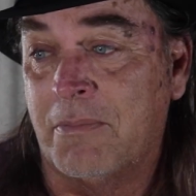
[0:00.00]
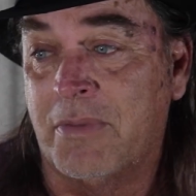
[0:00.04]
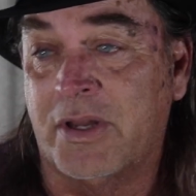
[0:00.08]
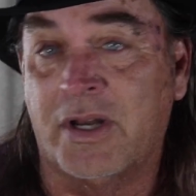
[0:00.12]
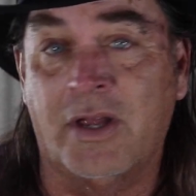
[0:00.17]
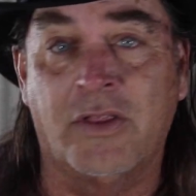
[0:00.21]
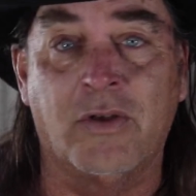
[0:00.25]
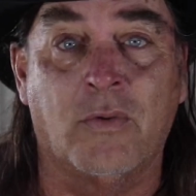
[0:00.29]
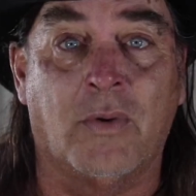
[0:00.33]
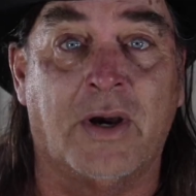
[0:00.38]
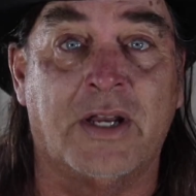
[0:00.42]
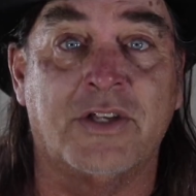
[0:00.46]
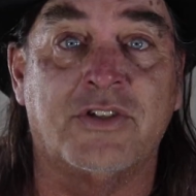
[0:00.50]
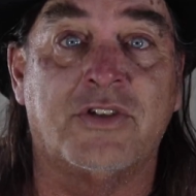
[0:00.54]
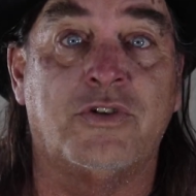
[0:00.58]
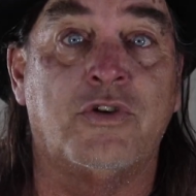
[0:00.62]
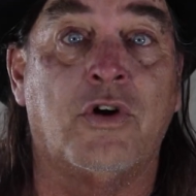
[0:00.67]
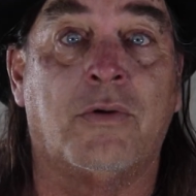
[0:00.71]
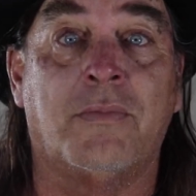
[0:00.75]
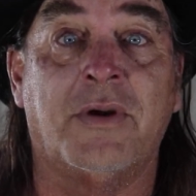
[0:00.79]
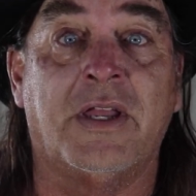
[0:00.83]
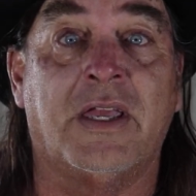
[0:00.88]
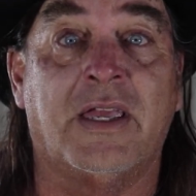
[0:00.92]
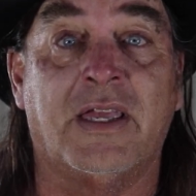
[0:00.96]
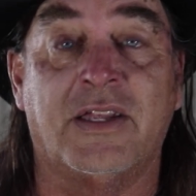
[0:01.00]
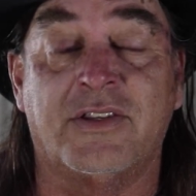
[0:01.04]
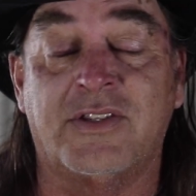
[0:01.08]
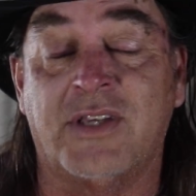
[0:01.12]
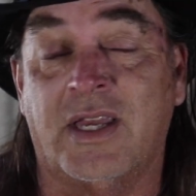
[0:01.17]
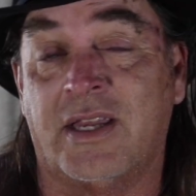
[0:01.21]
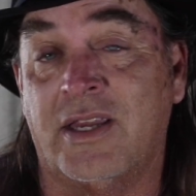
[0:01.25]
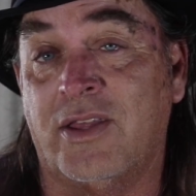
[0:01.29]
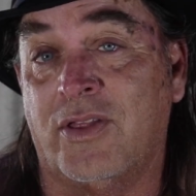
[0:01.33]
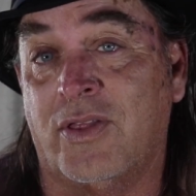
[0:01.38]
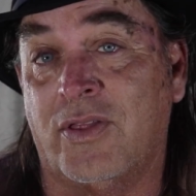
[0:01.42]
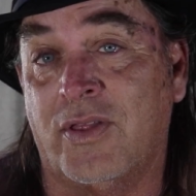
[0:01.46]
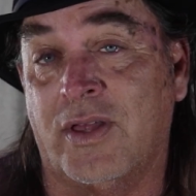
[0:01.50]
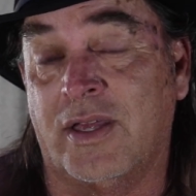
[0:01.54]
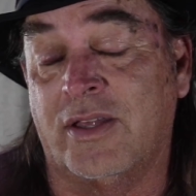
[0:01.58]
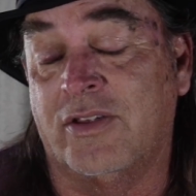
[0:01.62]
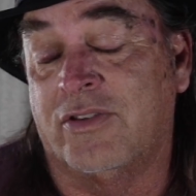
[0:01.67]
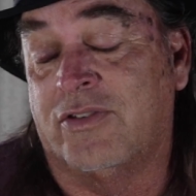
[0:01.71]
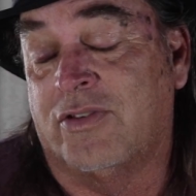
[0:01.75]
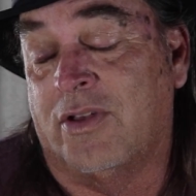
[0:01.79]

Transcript: But otherwise, nobody gets anything.